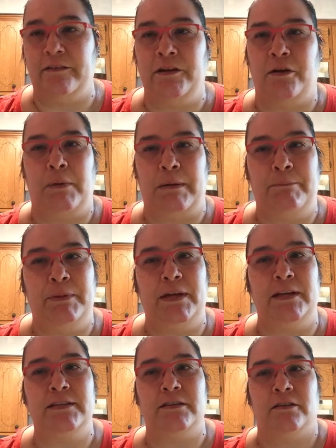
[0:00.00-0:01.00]
You know, my
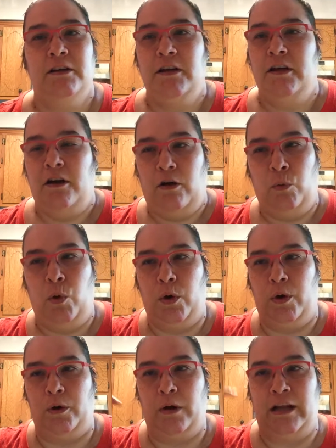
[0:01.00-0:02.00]
beads
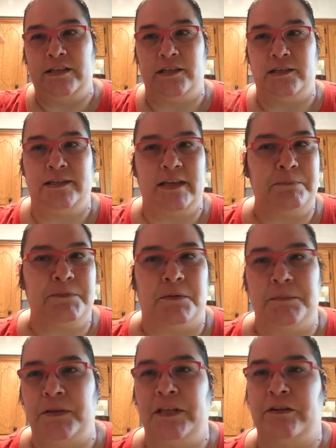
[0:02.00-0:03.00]
were I just dipped
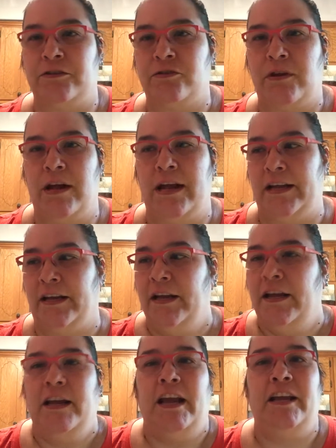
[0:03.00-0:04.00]
them and they're dry.
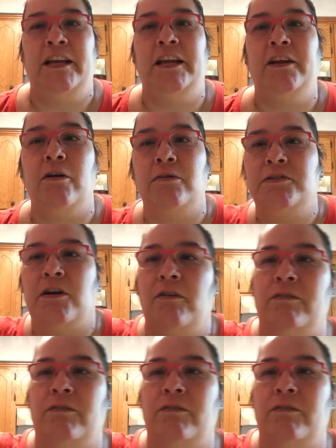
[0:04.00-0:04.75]
And he goes